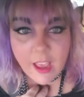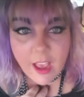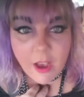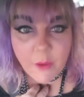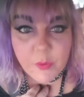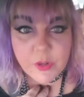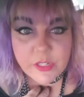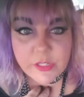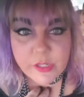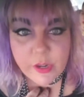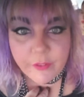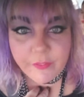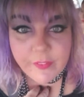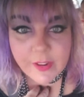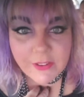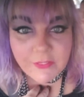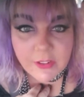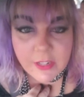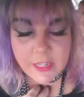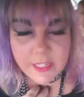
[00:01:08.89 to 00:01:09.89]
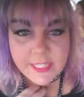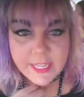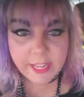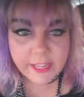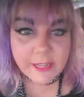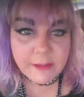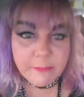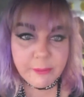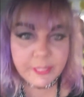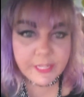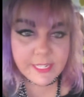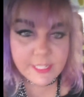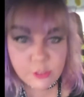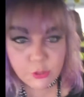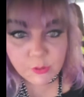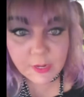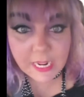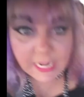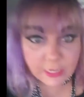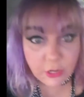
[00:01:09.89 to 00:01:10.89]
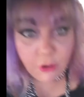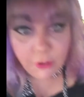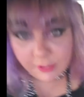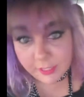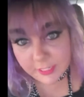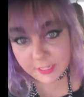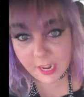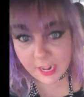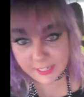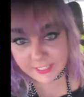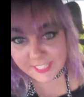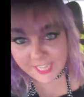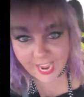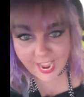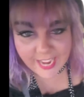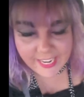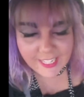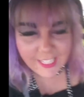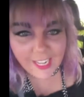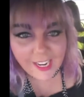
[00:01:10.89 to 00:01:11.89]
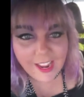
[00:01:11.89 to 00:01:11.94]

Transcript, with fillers: which is our favorite Italian place to get garlic nuts at,